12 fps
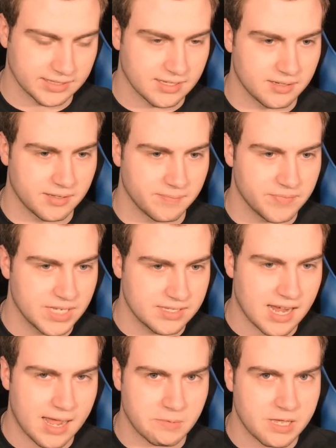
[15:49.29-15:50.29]
Like,
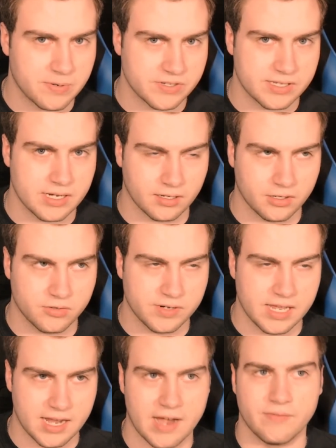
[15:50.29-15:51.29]
the timekeepers
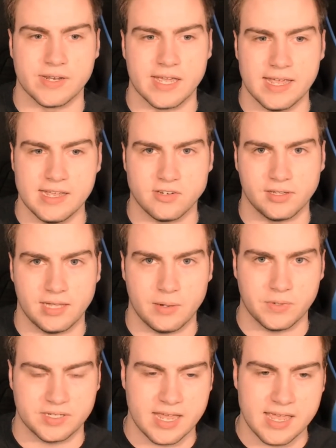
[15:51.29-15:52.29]
didn't create every
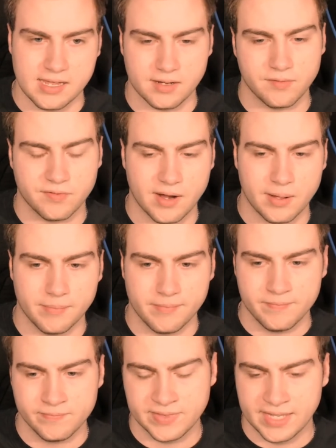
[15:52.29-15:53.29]
agent. They were taken
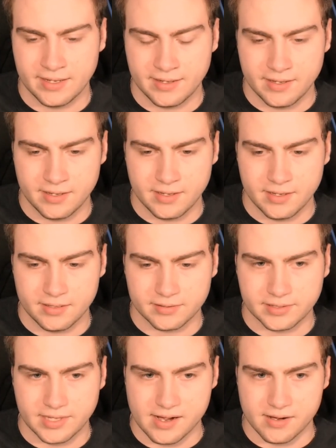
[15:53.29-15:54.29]
from
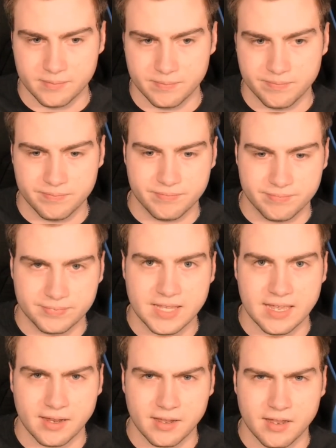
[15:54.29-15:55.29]
their
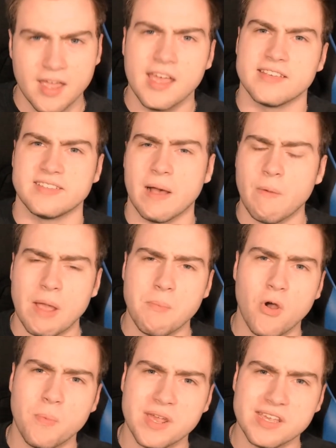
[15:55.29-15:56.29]
thing. Is that
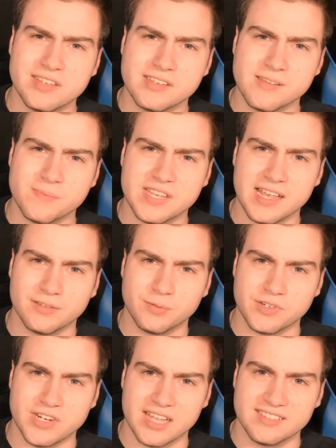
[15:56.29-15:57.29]
why Mobius is
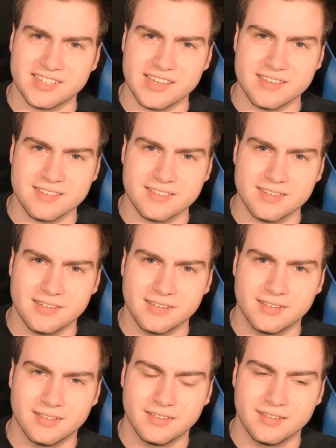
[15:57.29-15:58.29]
obsessed with jet skis?
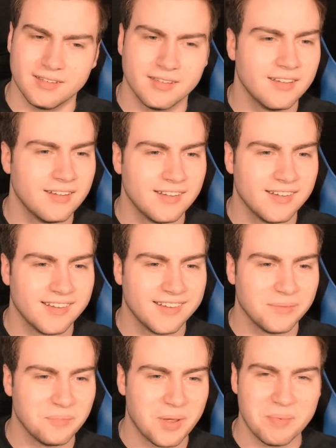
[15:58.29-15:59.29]

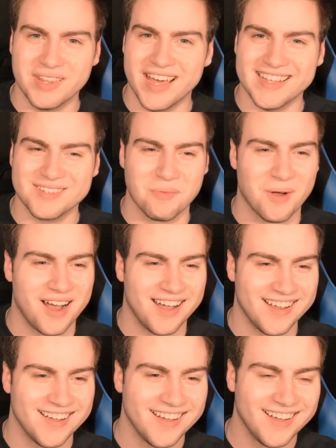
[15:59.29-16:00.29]
Maybe that's
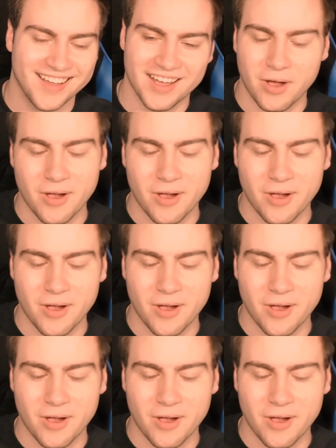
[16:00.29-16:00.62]
why.